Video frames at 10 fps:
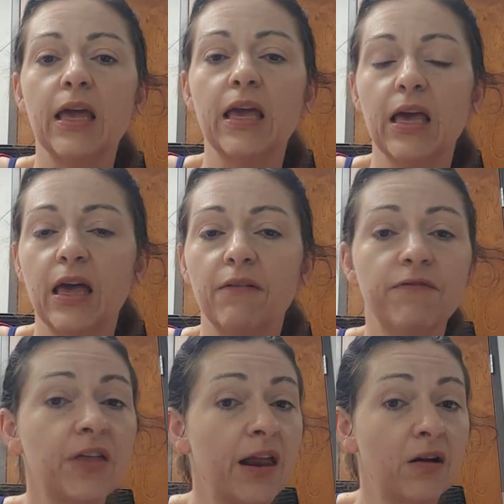
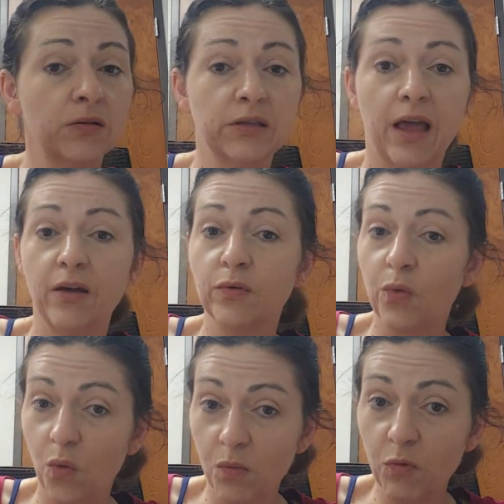If they don't sound
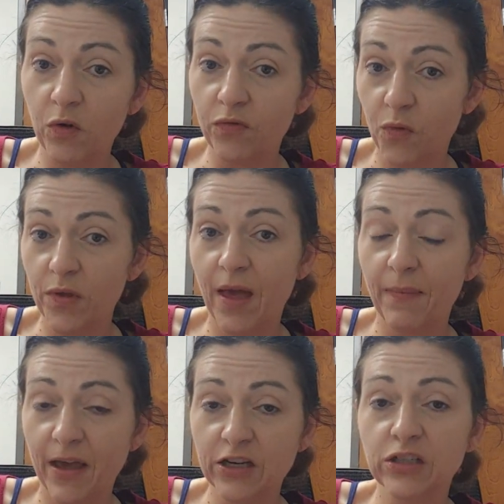normal for that
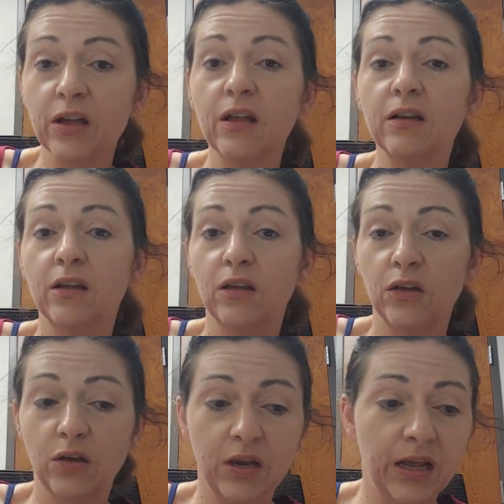patient,
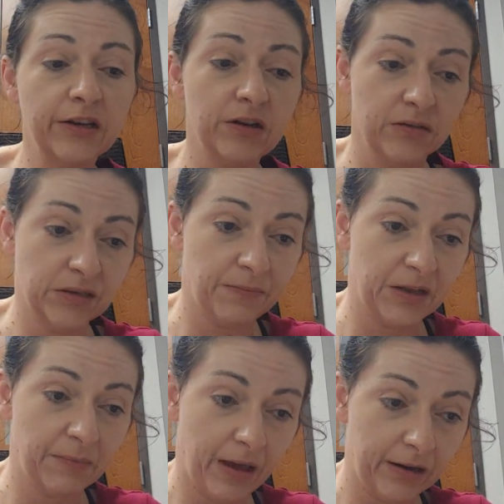you need to do
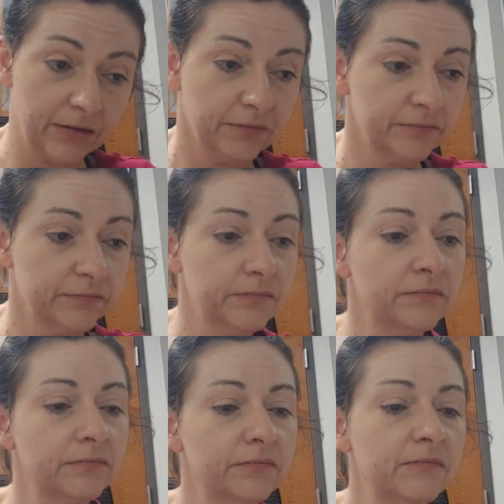something about
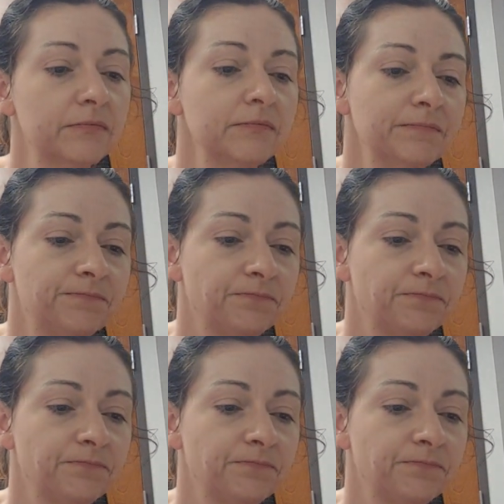it.